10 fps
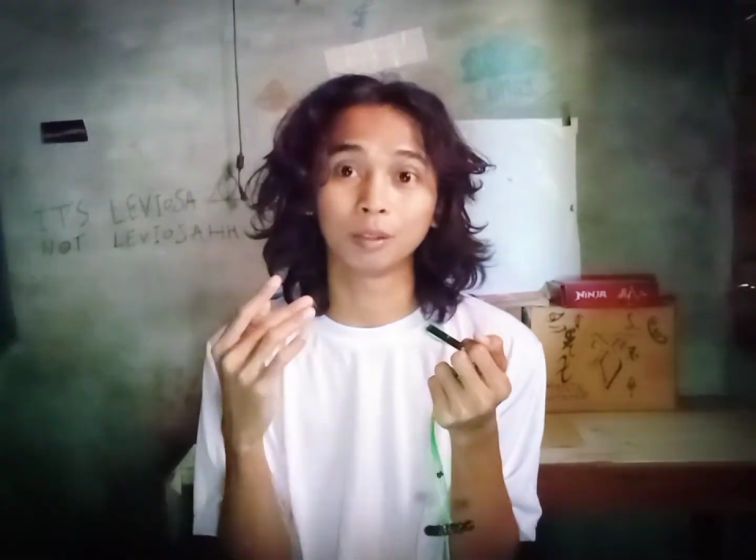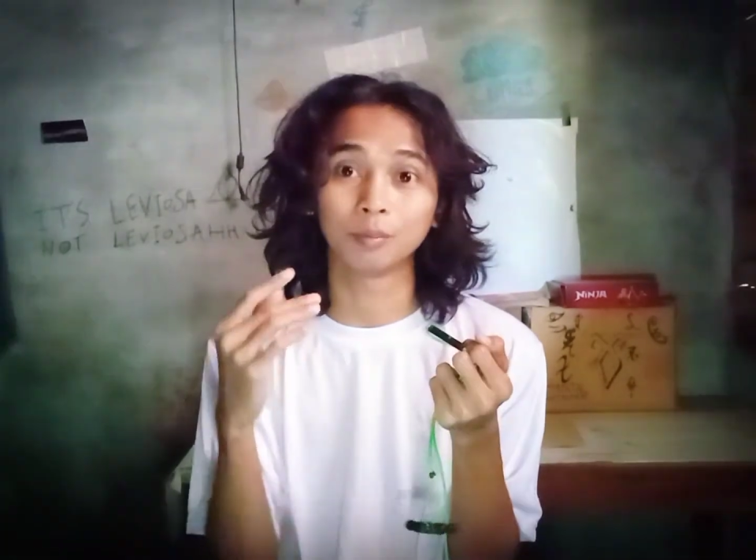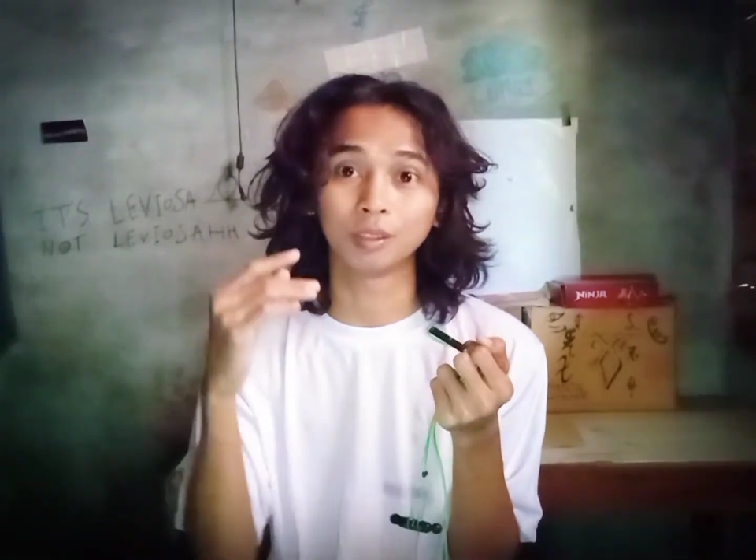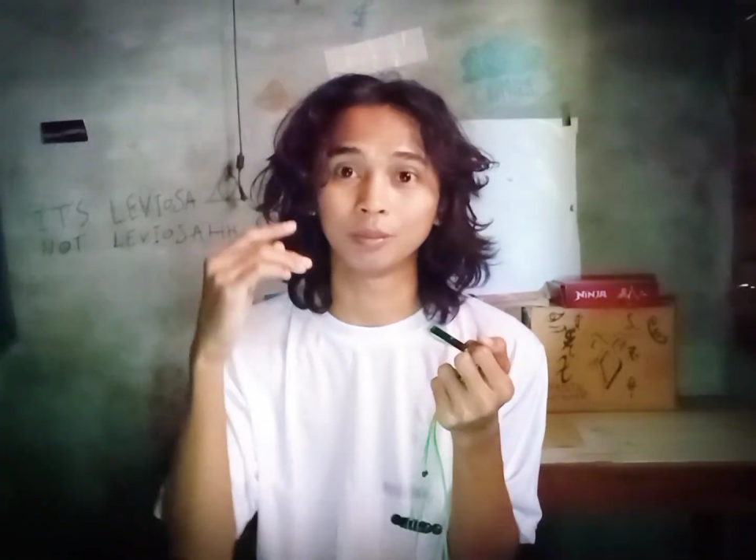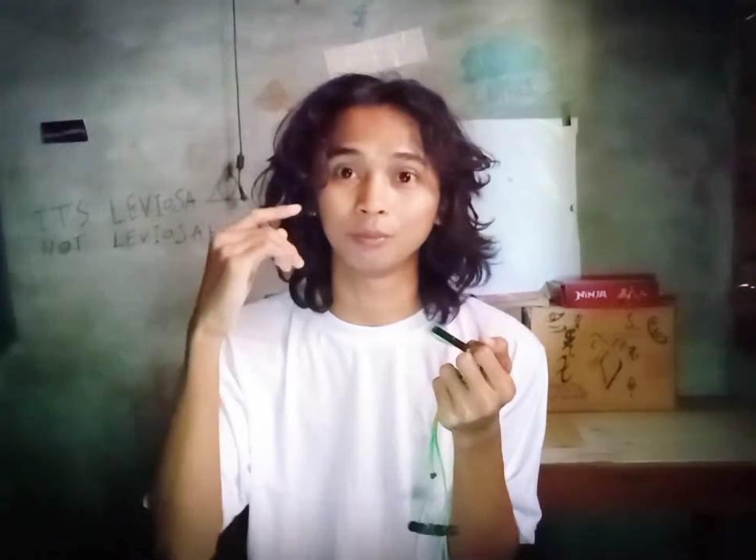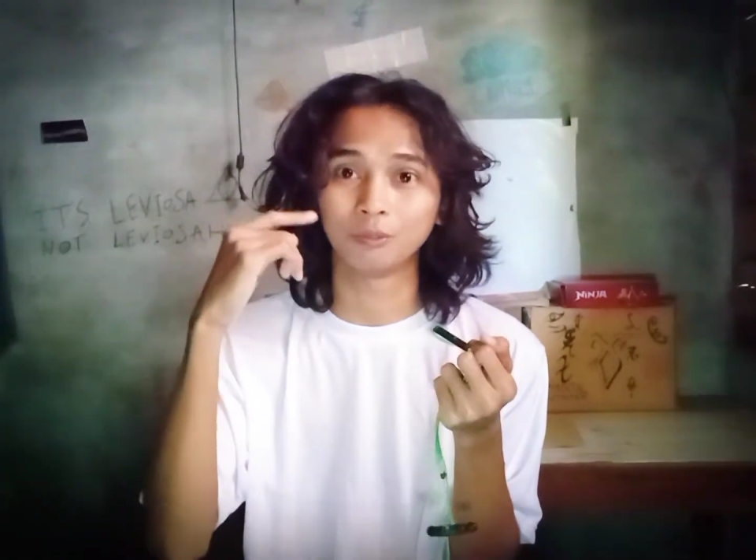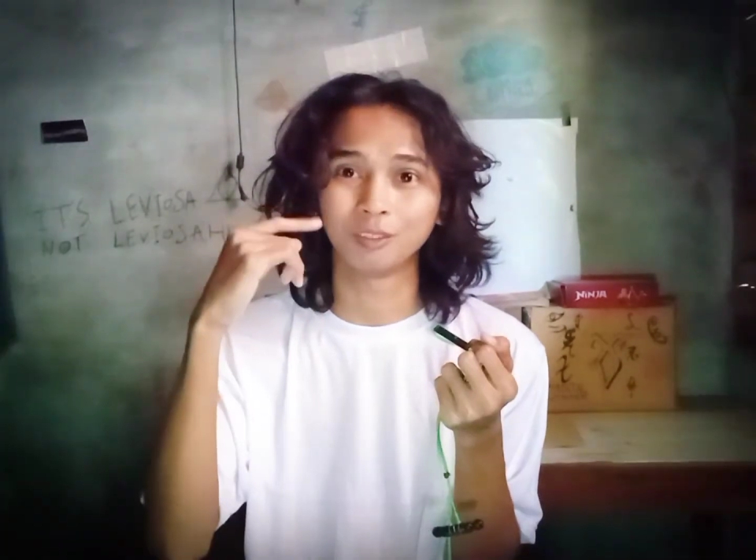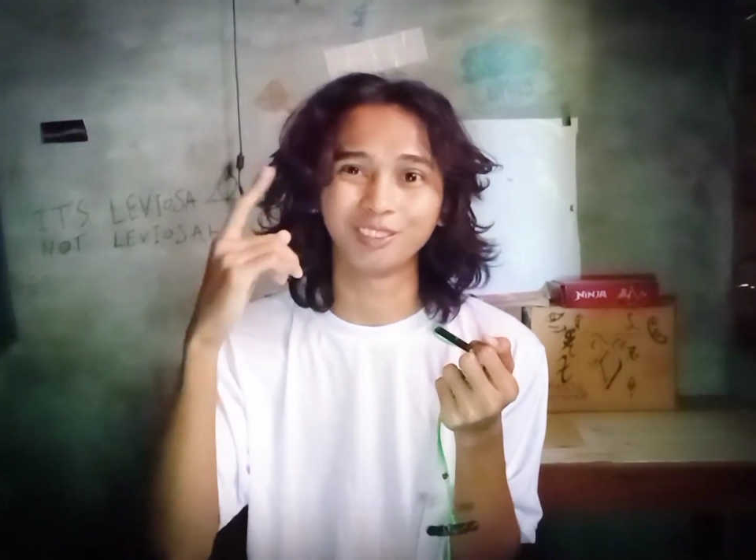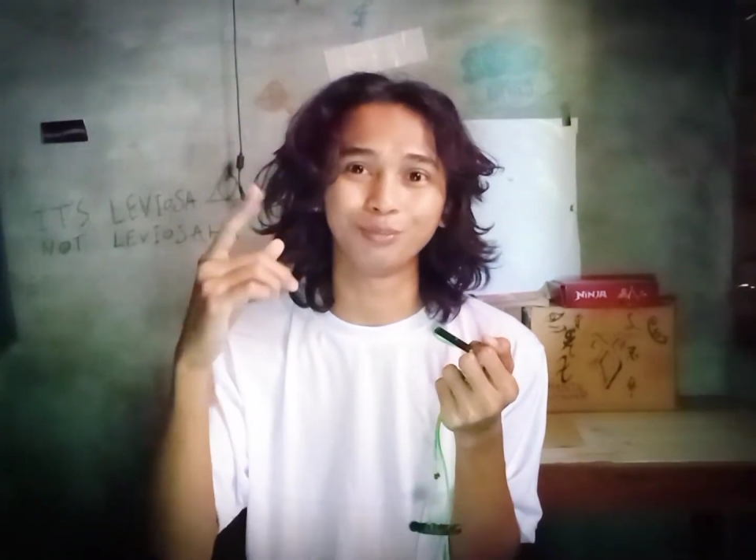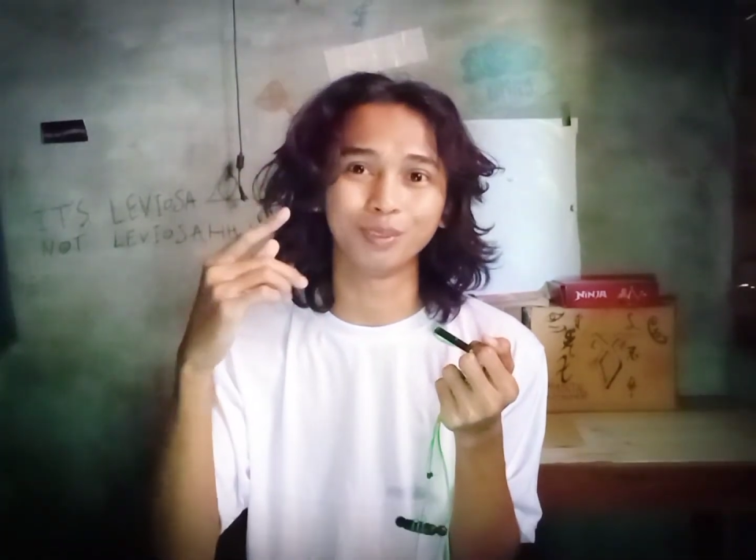where my
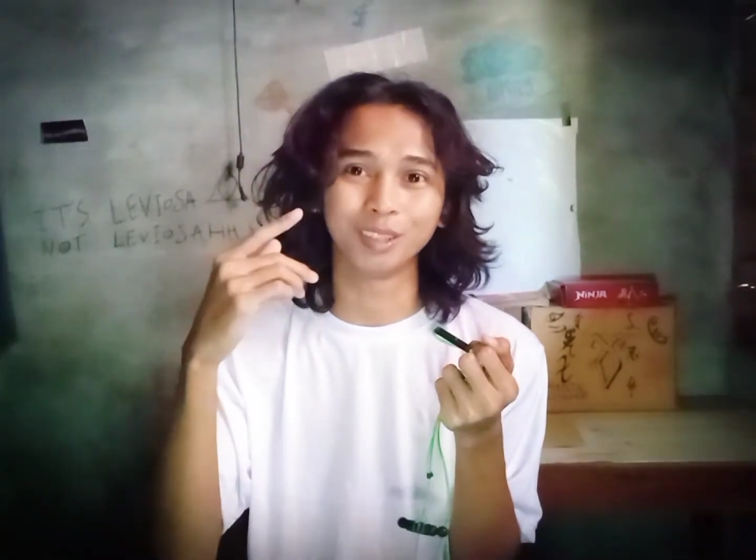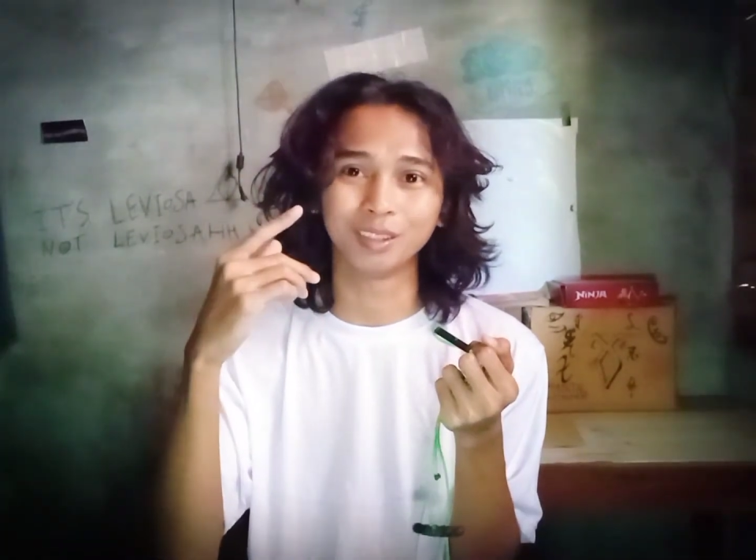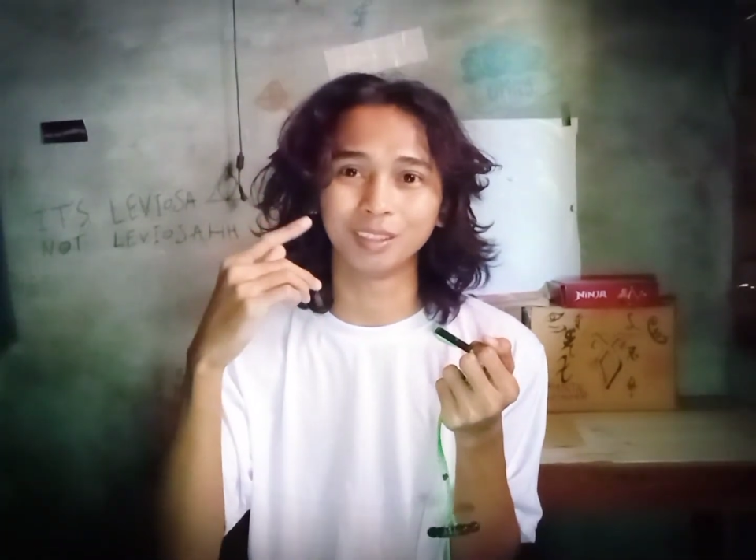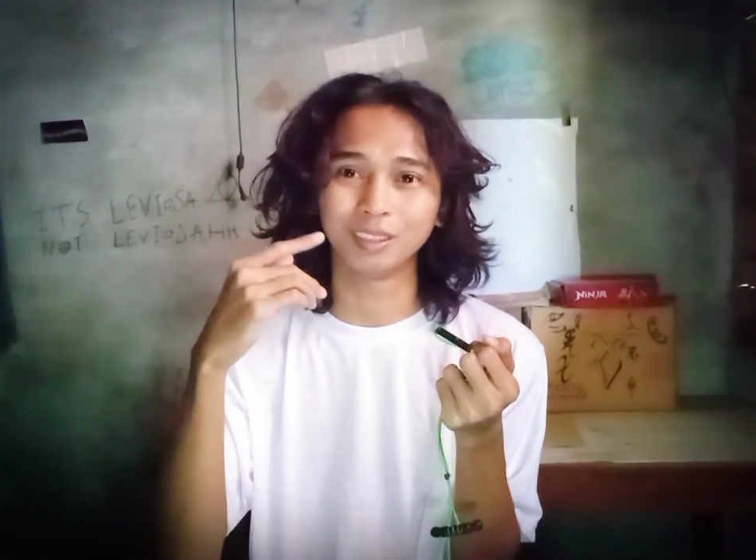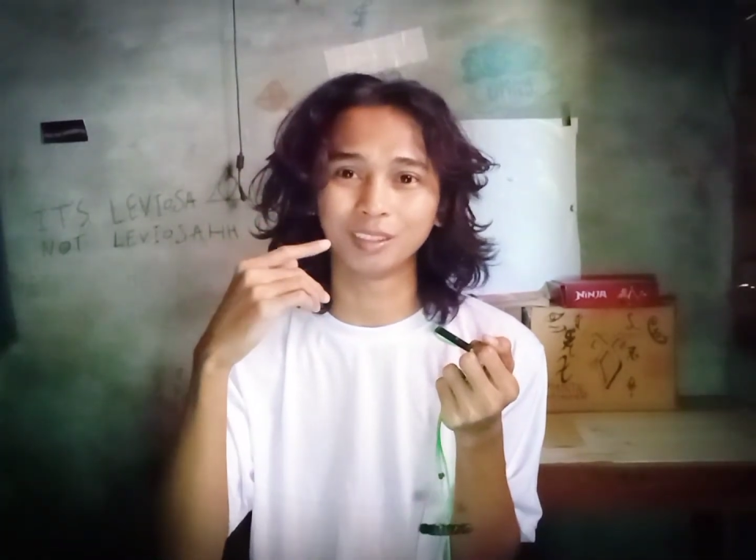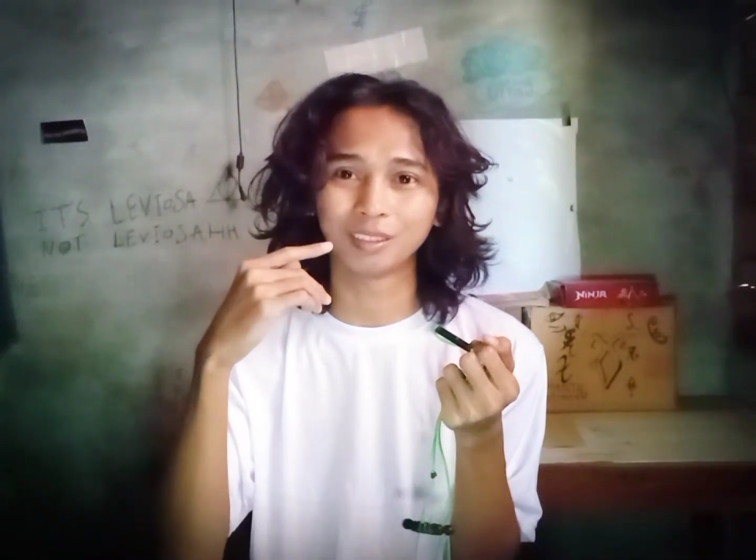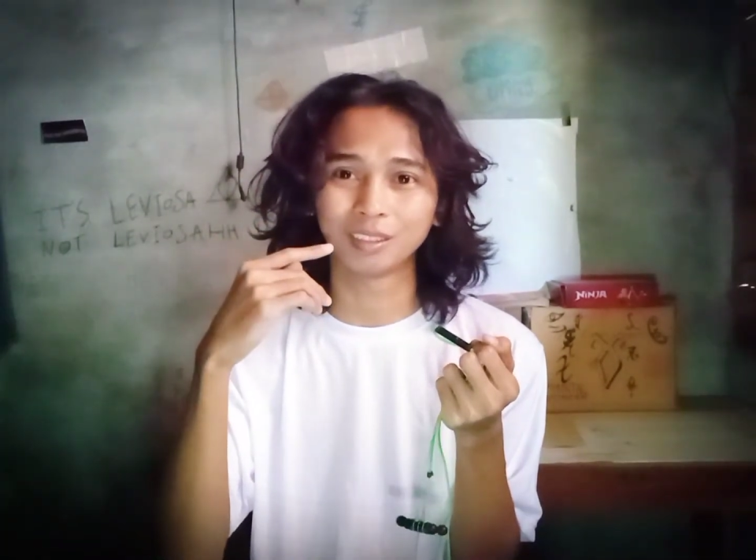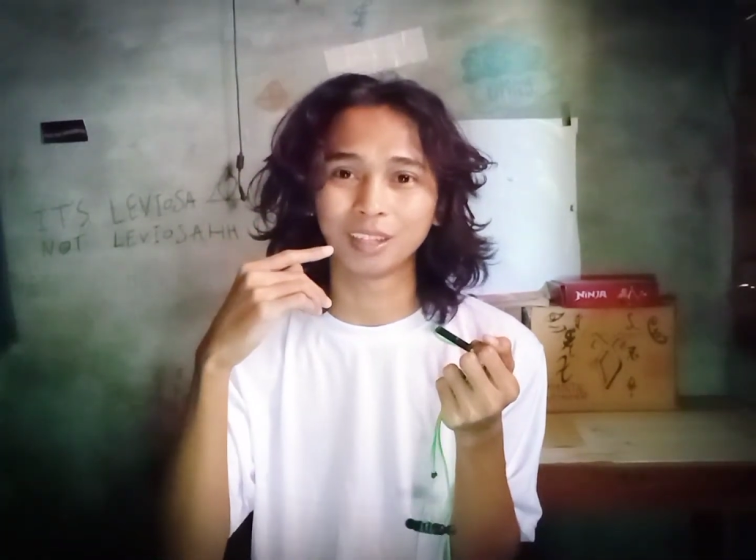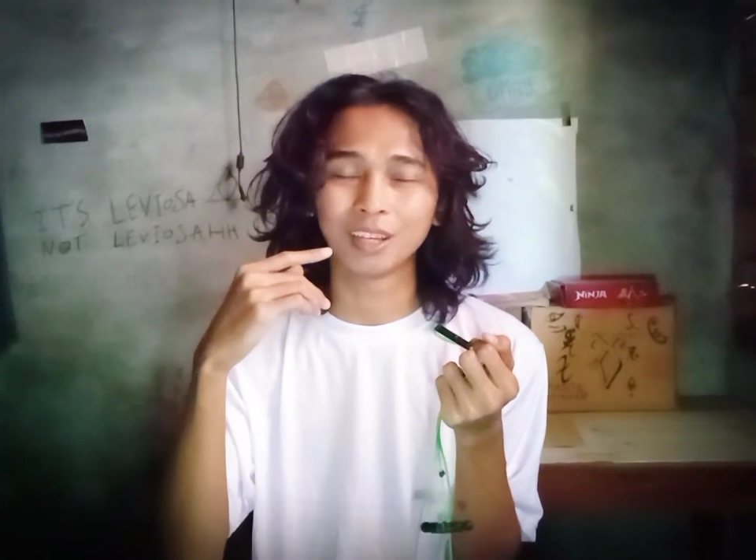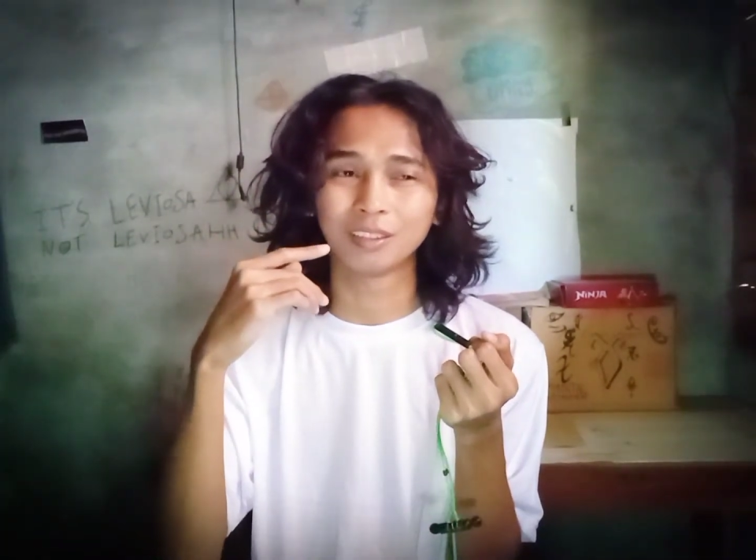visibility is